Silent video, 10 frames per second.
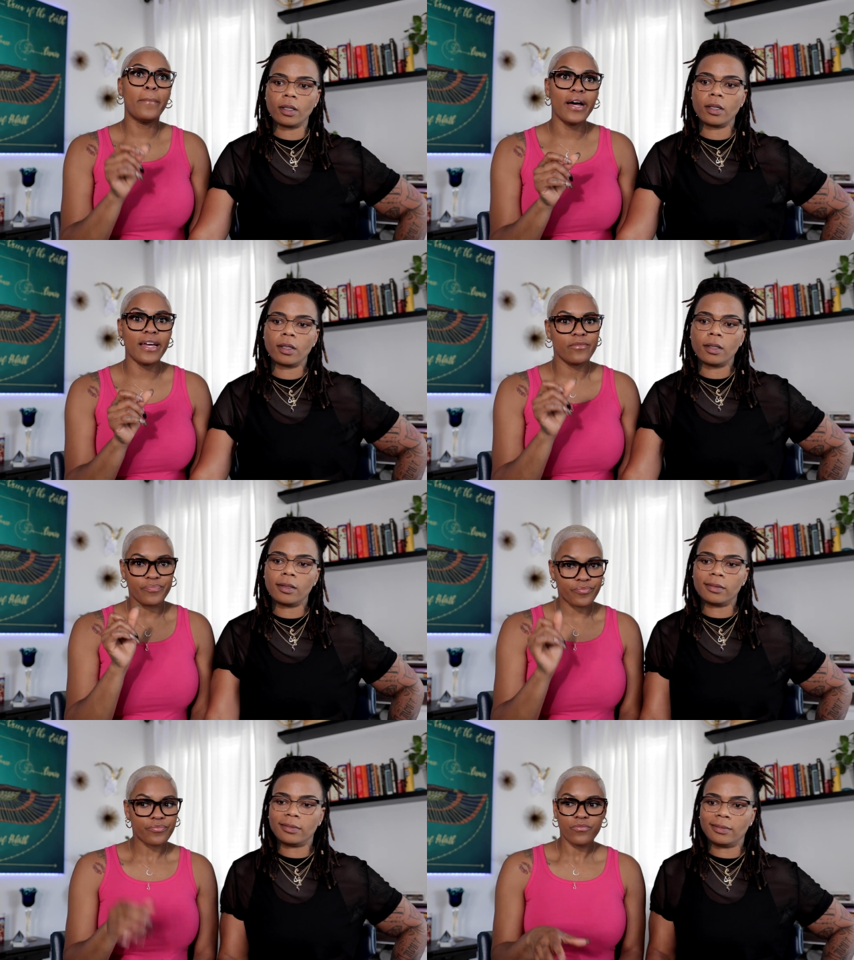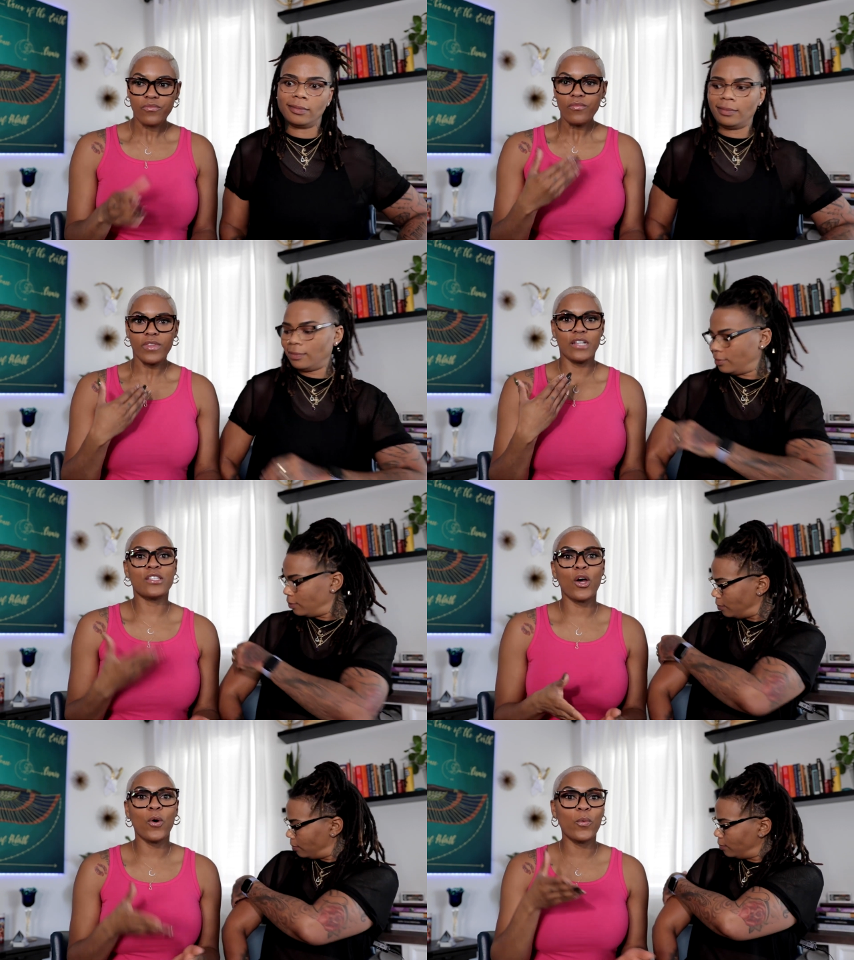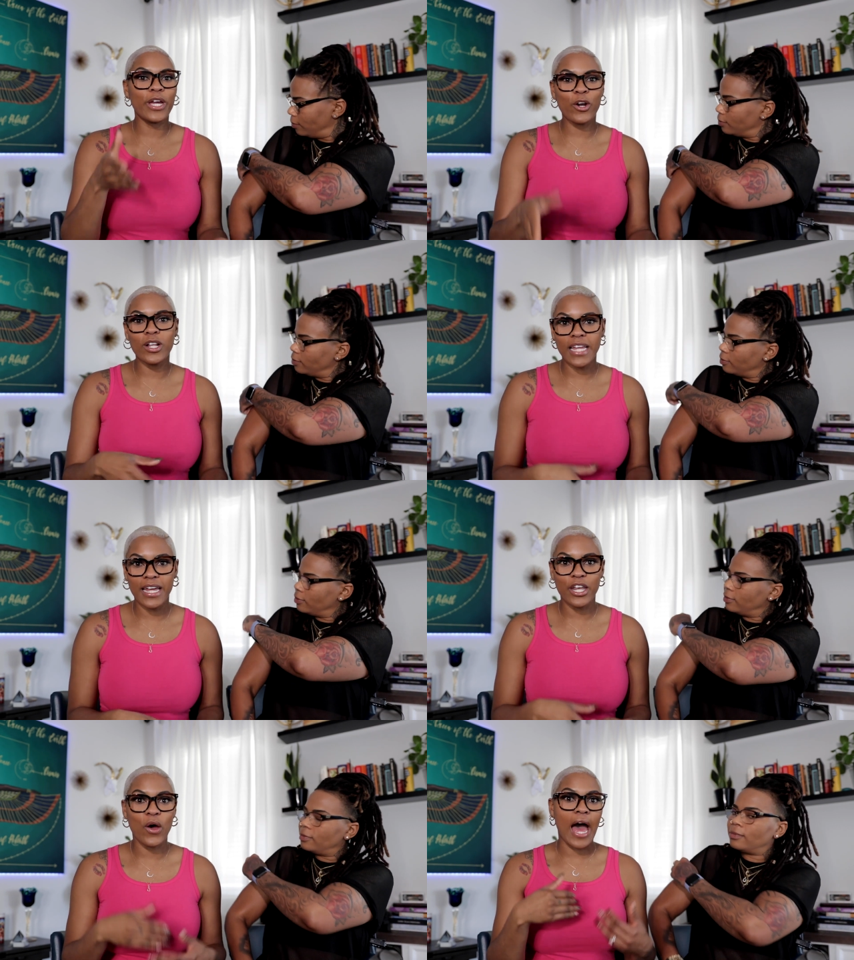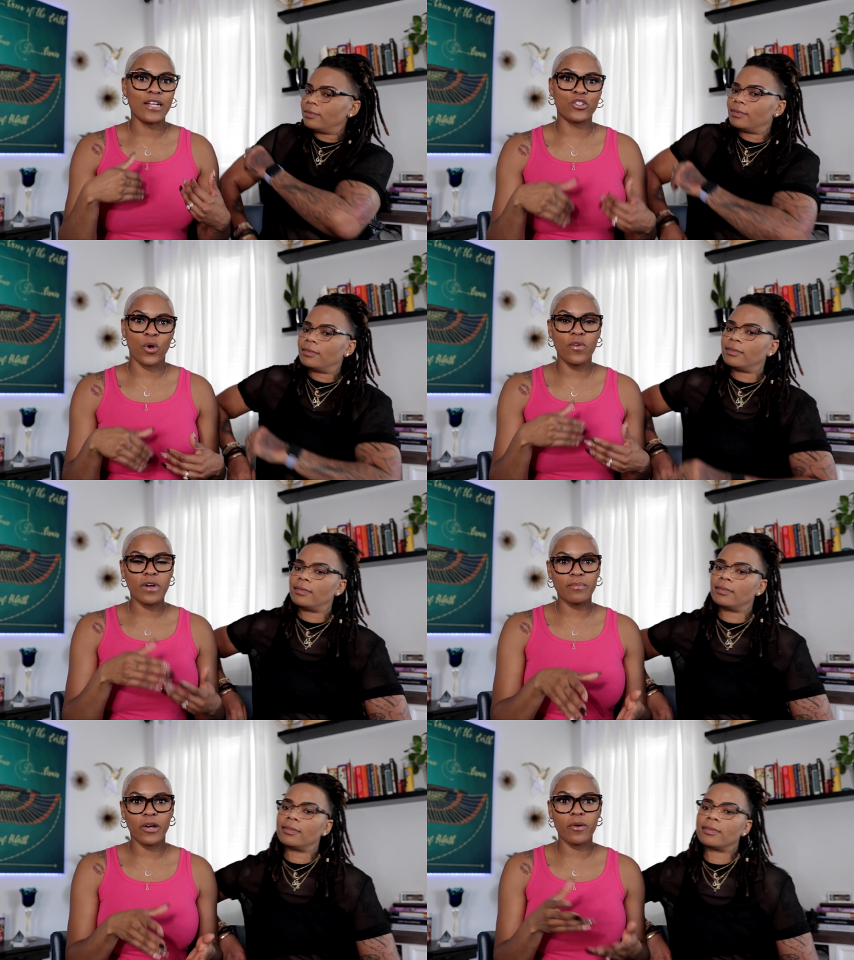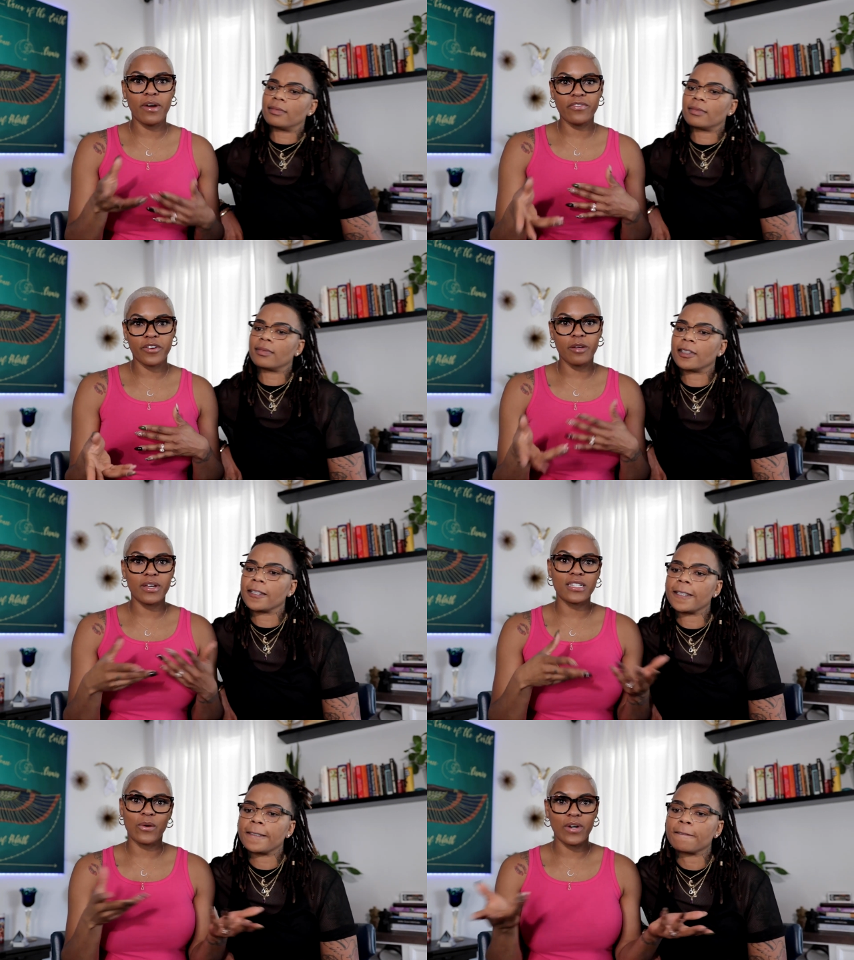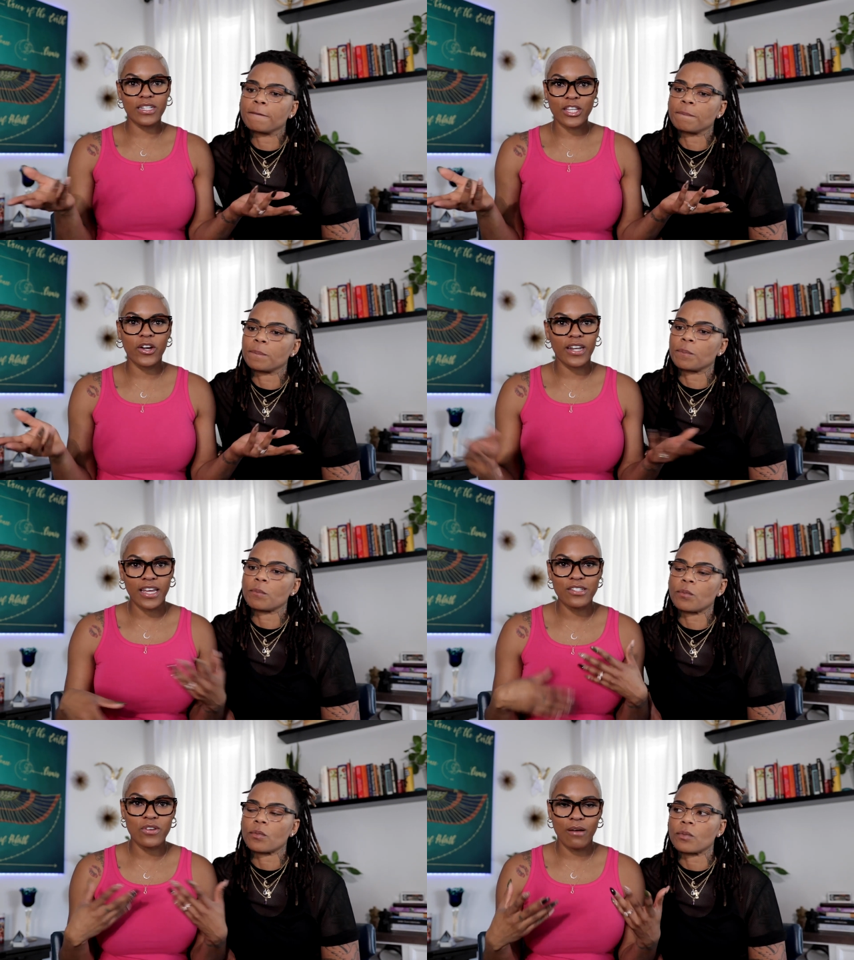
Speaker 1: But so we in Orlando, I drove up there with my friend because I wanted to see her dance.